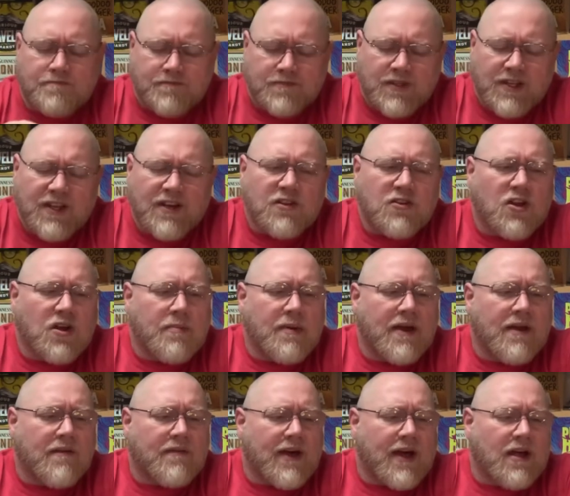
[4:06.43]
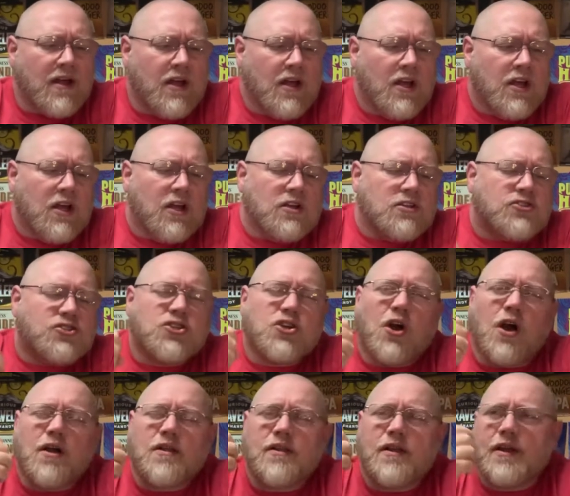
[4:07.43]
Get a little bit of a
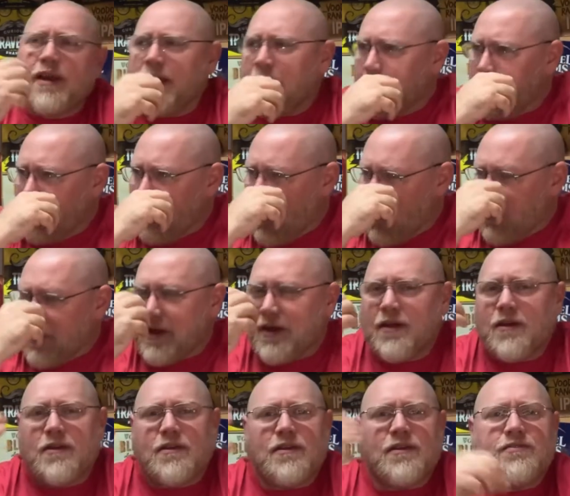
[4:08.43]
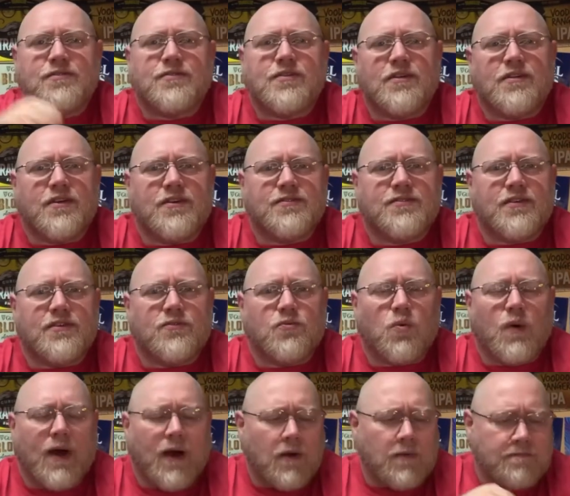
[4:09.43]
chocolatey mocha-ness to this as
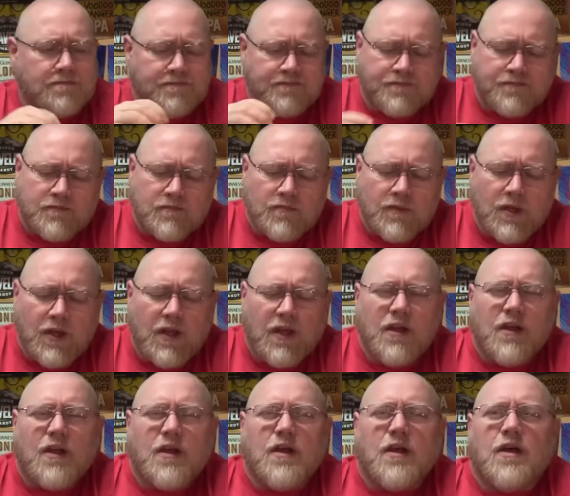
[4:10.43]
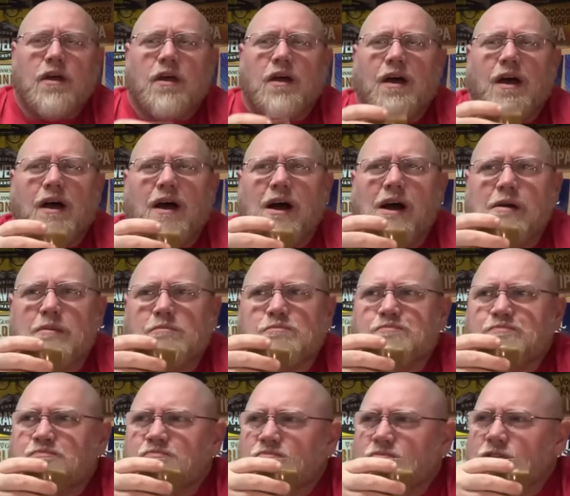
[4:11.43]
well.
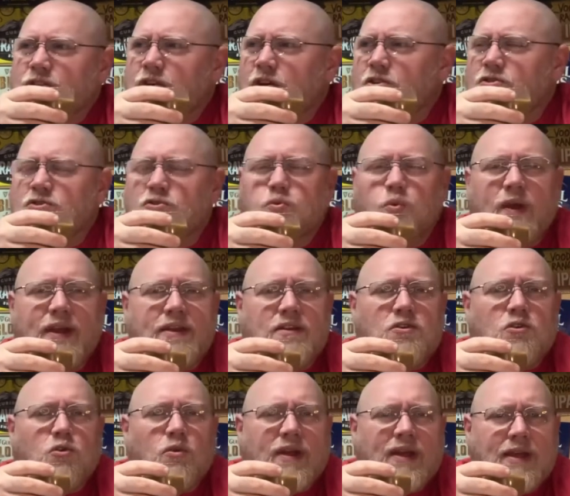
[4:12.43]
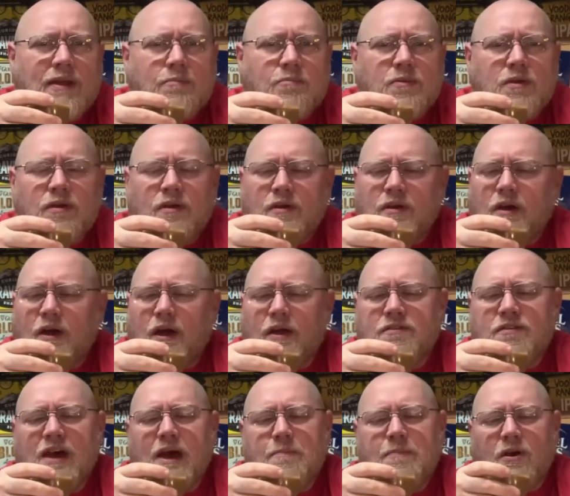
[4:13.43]
Um, you know, sweet creamed uh,
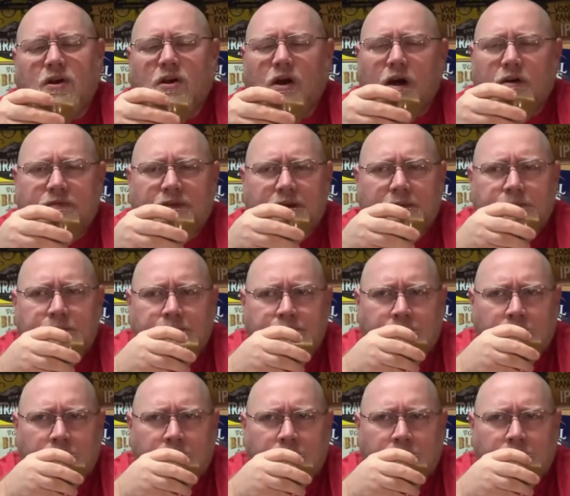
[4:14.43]
type of coffee.